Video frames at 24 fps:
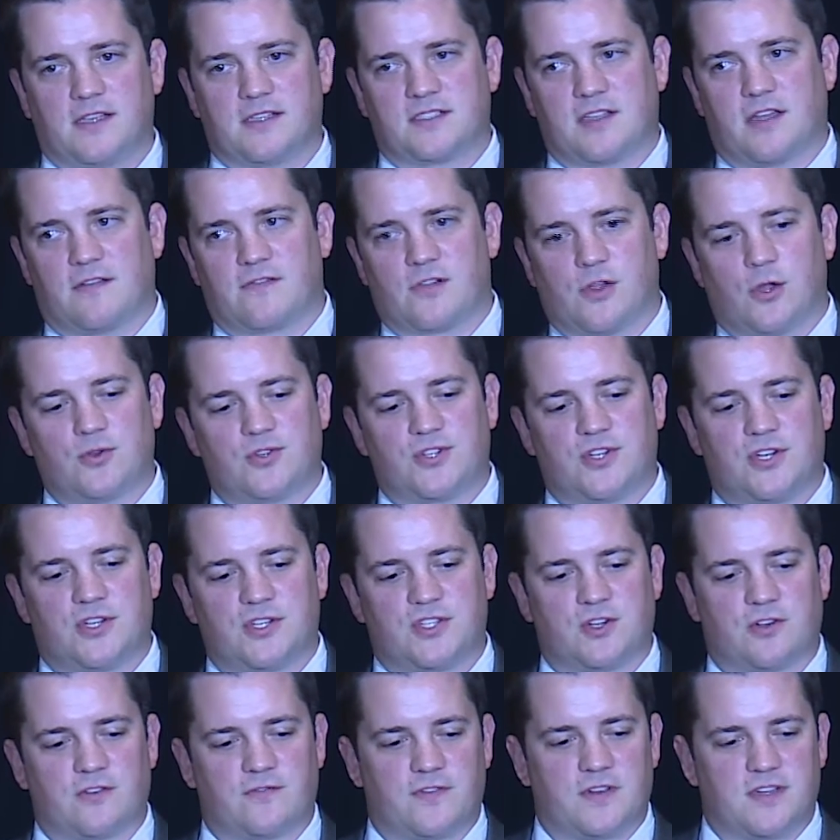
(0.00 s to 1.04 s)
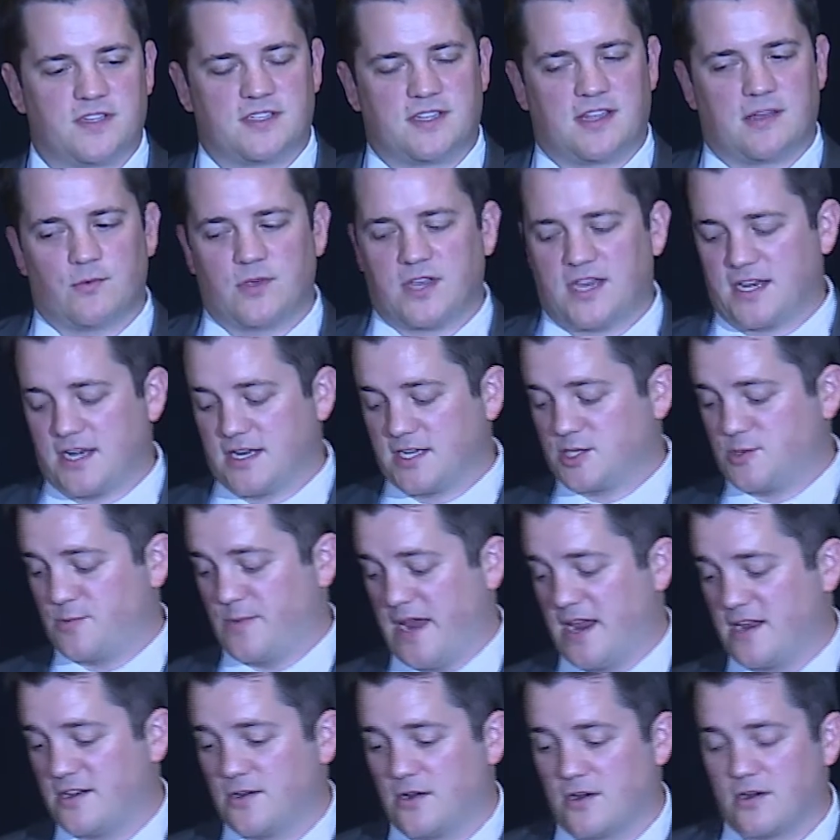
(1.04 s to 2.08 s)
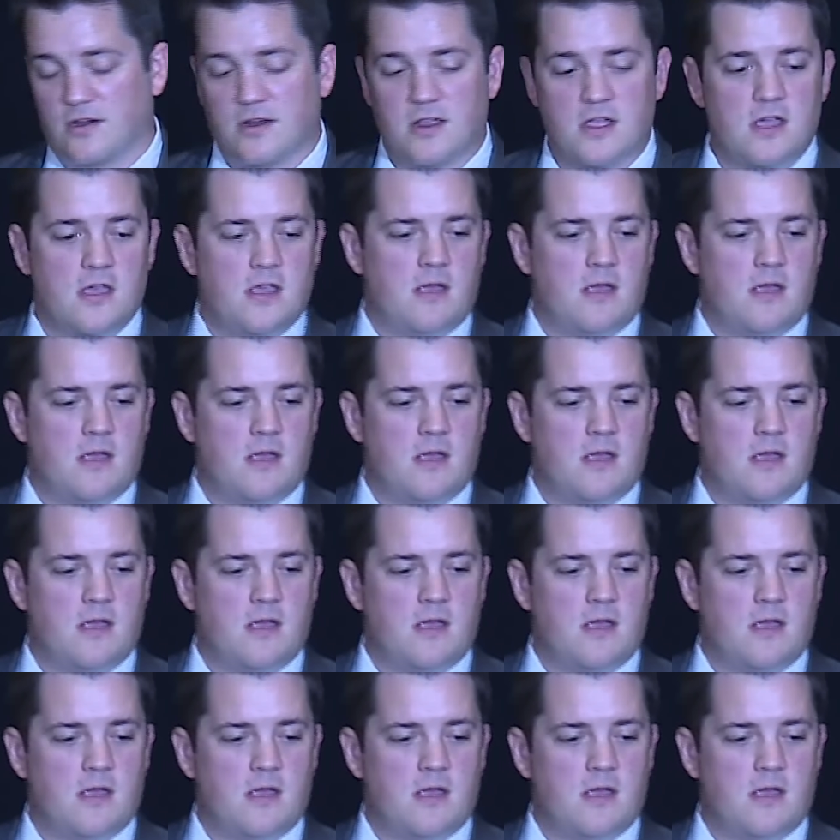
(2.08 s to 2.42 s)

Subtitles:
stuff closer to surface that we can expand our